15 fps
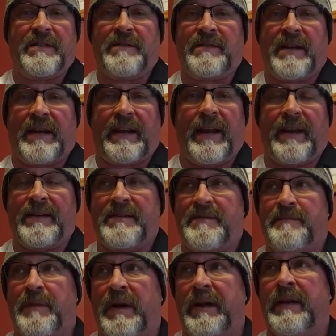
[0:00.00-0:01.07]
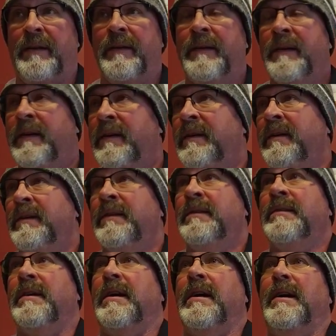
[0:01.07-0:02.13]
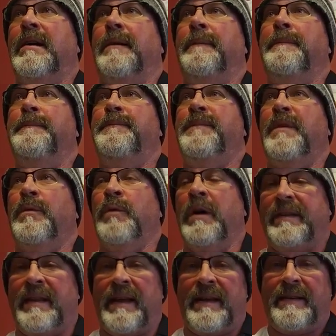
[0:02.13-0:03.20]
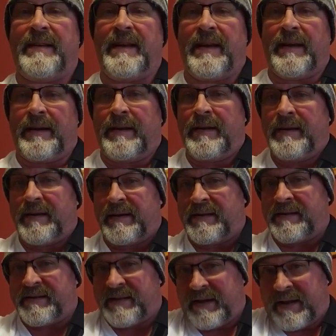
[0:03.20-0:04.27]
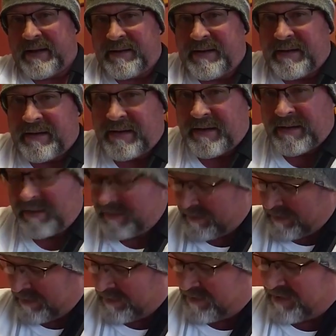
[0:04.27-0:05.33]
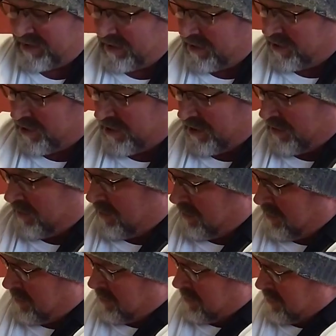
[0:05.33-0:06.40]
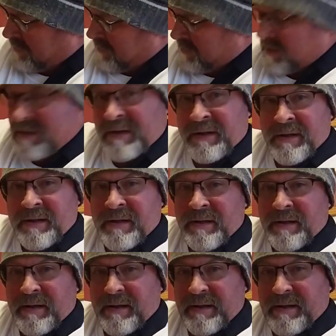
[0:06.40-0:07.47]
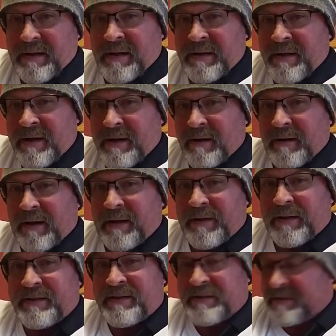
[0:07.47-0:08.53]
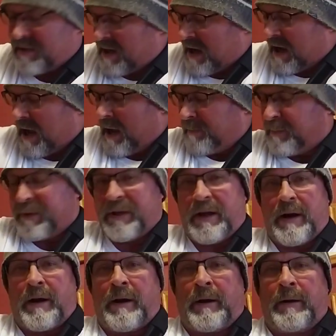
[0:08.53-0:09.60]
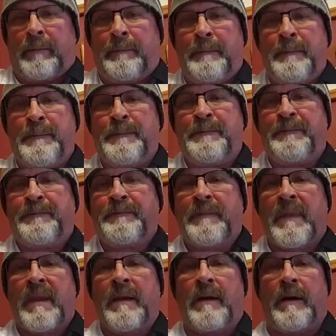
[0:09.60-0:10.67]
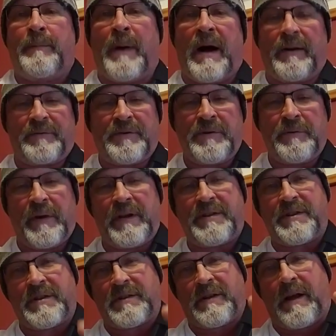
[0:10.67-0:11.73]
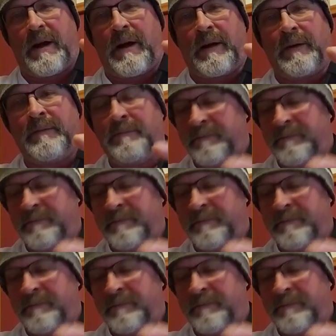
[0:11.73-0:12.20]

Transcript: I guess. But what they did is they did a incision in here on the top of the arm, about 2 inches long,